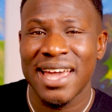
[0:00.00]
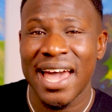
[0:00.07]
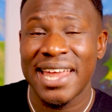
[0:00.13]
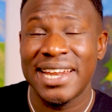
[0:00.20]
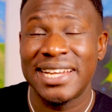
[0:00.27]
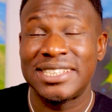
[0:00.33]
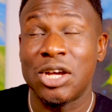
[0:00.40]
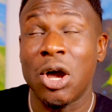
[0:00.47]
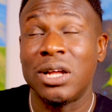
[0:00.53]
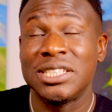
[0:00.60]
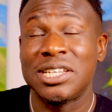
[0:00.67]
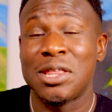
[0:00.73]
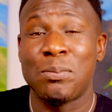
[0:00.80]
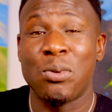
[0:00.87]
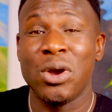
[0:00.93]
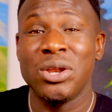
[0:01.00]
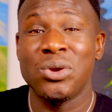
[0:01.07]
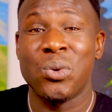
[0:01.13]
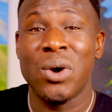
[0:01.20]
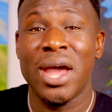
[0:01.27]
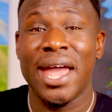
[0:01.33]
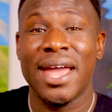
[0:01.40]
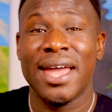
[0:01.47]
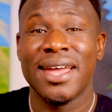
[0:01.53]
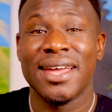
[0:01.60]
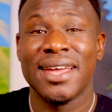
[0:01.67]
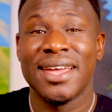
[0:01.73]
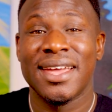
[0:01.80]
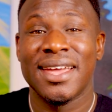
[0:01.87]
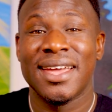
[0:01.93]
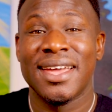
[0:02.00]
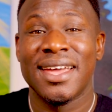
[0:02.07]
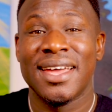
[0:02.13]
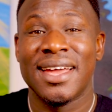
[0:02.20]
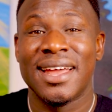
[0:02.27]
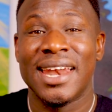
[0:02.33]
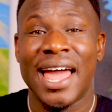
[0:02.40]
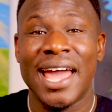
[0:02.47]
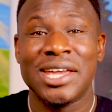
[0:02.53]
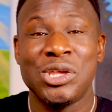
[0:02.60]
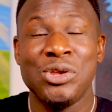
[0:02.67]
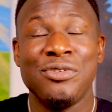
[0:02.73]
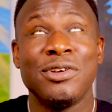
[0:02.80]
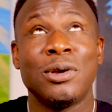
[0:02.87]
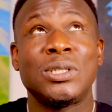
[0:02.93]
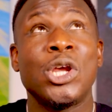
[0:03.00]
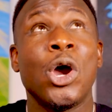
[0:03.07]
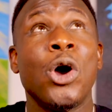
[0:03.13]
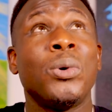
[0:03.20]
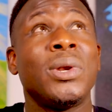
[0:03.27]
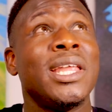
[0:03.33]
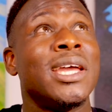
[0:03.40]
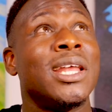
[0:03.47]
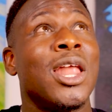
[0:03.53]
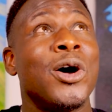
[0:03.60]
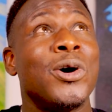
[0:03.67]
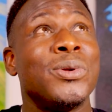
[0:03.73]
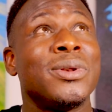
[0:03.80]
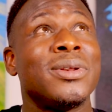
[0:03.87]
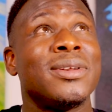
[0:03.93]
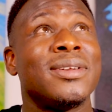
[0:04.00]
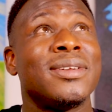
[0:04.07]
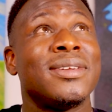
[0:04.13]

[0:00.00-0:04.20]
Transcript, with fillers: And it's gotten to the point where, like, you feel totally alone